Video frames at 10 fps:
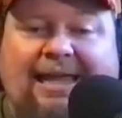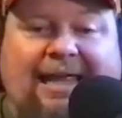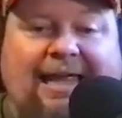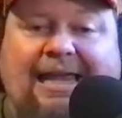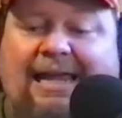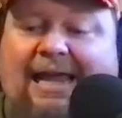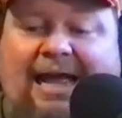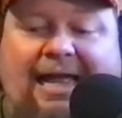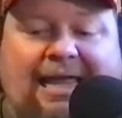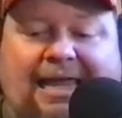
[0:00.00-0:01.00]

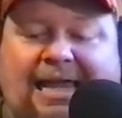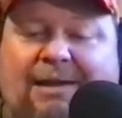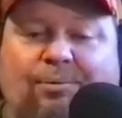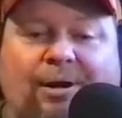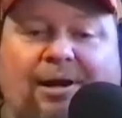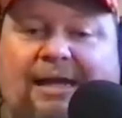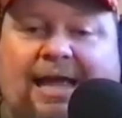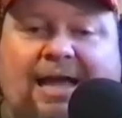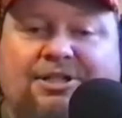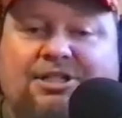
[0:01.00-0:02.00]
He really
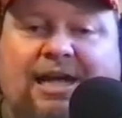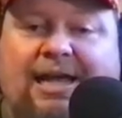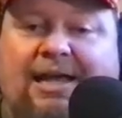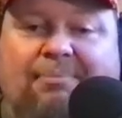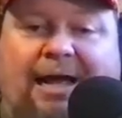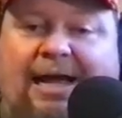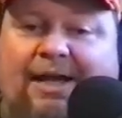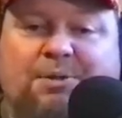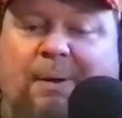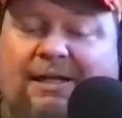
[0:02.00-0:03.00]
outshined my
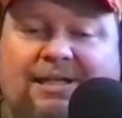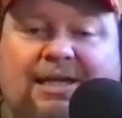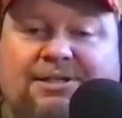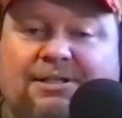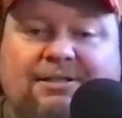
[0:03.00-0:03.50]
expectations.